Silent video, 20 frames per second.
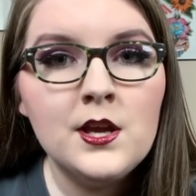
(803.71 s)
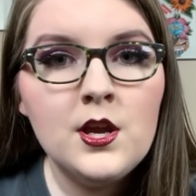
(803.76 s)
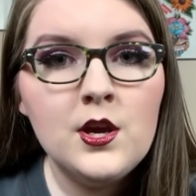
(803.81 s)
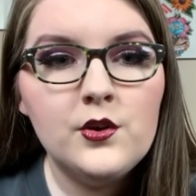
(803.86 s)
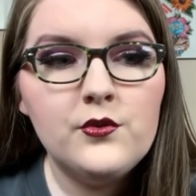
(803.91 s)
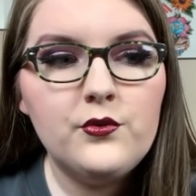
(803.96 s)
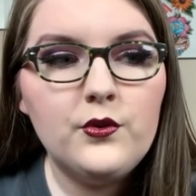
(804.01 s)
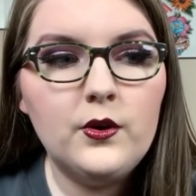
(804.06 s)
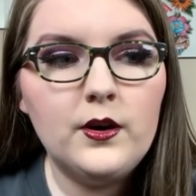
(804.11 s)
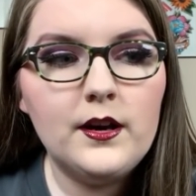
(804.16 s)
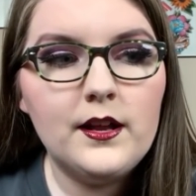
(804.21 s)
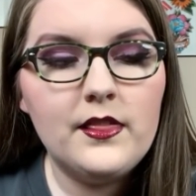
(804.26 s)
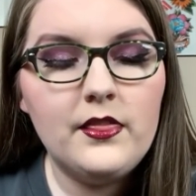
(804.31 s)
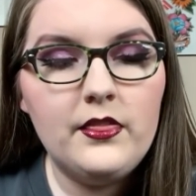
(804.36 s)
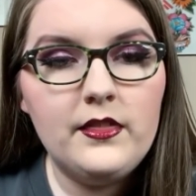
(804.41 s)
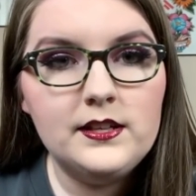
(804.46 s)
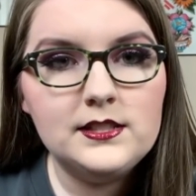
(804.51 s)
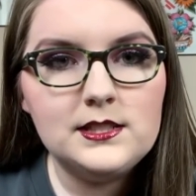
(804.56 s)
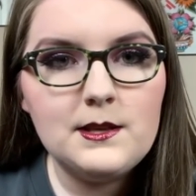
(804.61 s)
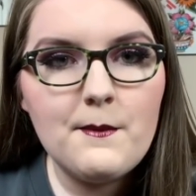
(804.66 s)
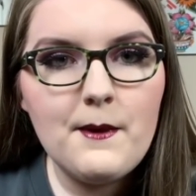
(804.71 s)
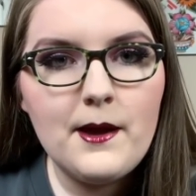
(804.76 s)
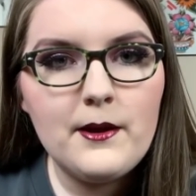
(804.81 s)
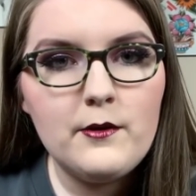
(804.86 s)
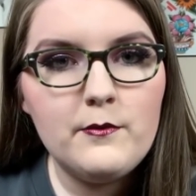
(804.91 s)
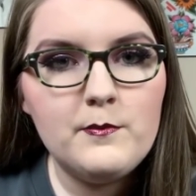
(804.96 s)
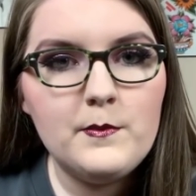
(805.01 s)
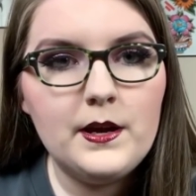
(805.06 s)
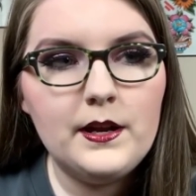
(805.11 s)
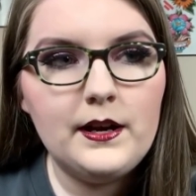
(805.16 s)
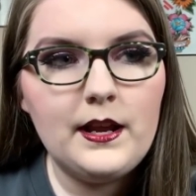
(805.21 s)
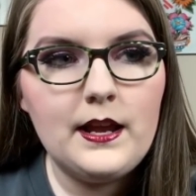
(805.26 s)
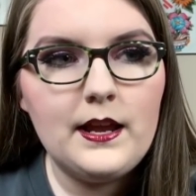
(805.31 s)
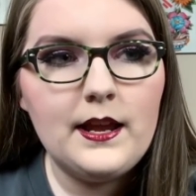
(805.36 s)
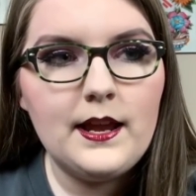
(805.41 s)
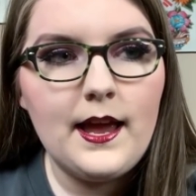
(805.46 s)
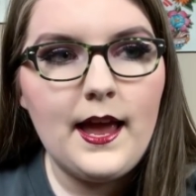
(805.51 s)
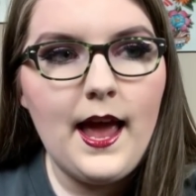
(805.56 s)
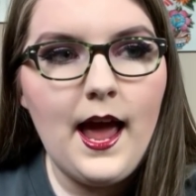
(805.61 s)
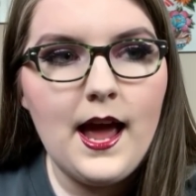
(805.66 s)
for this amount of
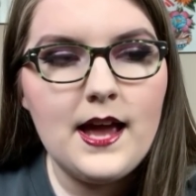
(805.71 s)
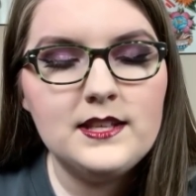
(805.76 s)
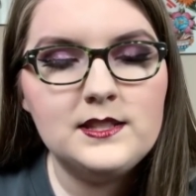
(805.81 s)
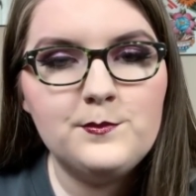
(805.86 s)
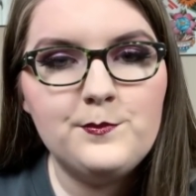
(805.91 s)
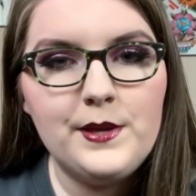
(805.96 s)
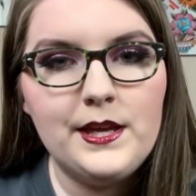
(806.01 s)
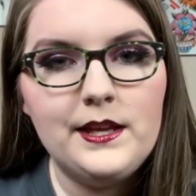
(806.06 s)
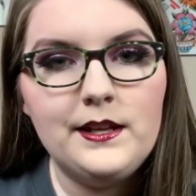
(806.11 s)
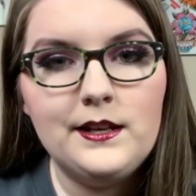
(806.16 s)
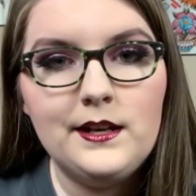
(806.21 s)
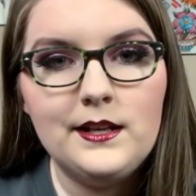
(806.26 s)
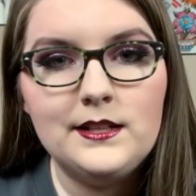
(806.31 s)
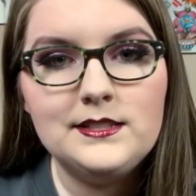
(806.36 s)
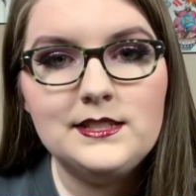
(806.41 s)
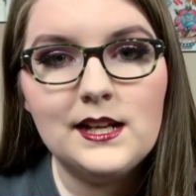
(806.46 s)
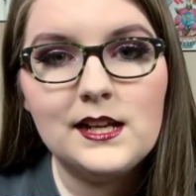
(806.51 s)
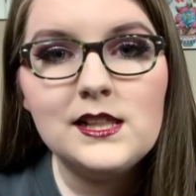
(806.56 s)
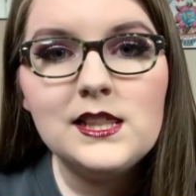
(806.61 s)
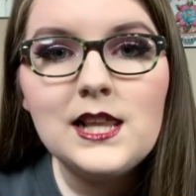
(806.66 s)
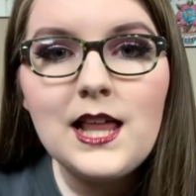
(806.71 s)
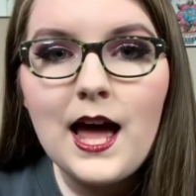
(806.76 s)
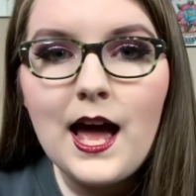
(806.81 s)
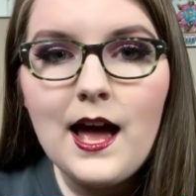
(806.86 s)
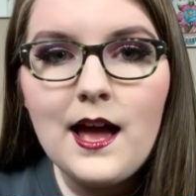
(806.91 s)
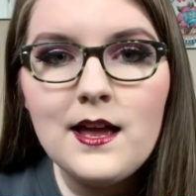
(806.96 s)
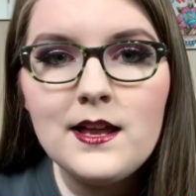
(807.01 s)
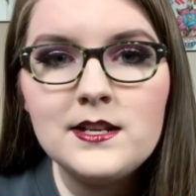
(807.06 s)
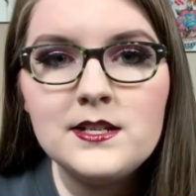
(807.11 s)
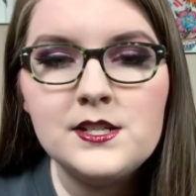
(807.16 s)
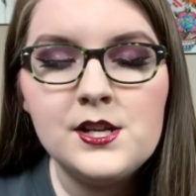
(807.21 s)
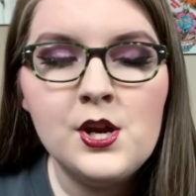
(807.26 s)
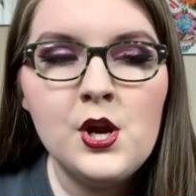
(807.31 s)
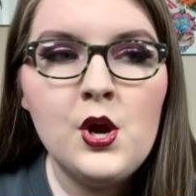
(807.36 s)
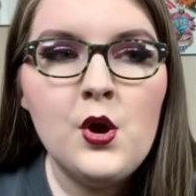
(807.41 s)
money has been declined